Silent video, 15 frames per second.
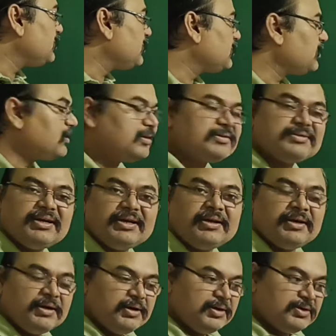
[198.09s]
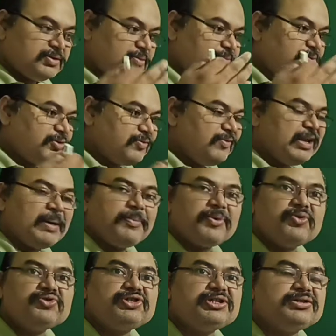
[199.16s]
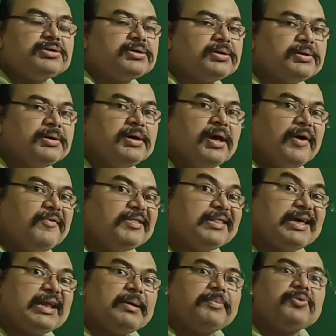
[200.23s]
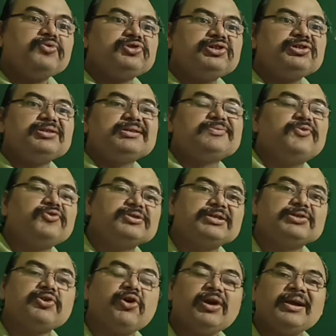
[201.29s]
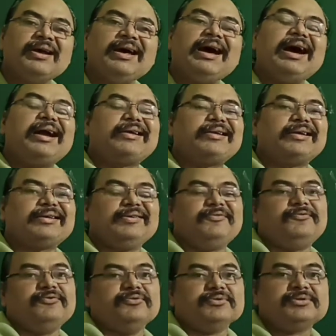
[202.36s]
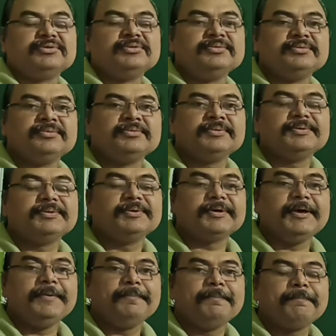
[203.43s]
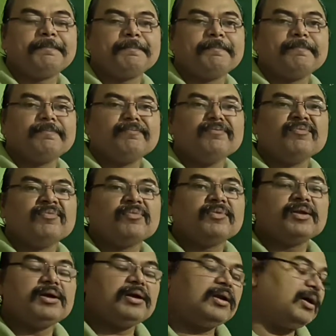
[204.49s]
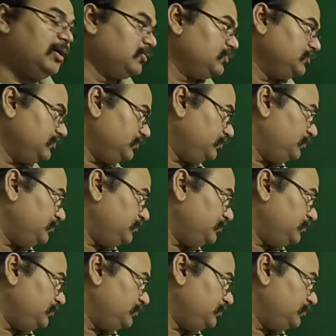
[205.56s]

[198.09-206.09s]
conductor this side. So both will approach each other. And when they are approaching, this force is called attractive force. Okay. Now,